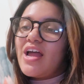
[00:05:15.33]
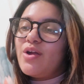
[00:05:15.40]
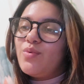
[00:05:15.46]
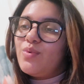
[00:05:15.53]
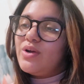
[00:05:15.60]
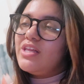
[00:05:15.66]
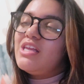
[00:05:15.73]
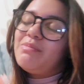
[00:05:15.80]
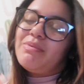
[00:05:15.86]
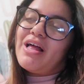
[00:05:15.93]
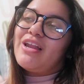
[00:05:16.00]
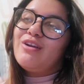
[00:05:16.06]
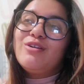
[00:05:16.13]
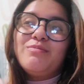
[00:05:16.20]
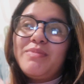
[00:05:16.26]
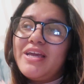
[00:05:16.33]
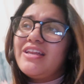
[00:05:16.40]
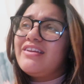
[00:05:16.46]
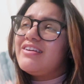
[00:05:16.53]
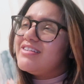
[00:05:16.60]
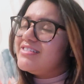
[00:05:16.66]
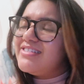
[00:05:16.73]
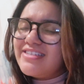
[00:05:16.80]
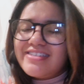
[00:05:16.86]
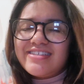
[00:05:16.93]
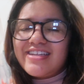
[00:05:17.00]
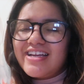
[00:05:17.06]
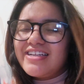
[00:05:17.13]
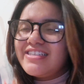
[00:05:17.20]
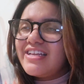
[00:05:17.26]
I really plan on being
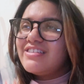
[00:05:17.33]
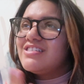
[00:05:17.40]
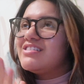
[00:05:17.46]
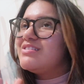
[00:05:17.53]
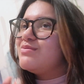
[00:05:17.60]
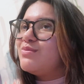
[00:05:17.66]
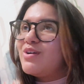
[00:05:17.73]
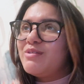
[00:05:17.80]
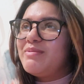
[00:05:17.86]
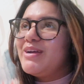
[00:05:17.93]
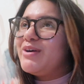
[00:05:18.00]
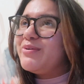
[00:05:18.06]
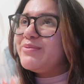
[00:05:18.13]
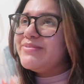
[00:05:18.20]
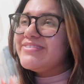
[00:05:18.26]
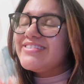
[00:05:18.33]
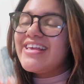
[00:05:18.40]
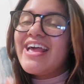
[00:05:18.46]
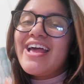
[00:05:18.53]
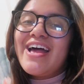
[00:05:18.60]
consistent. That's one of my goals.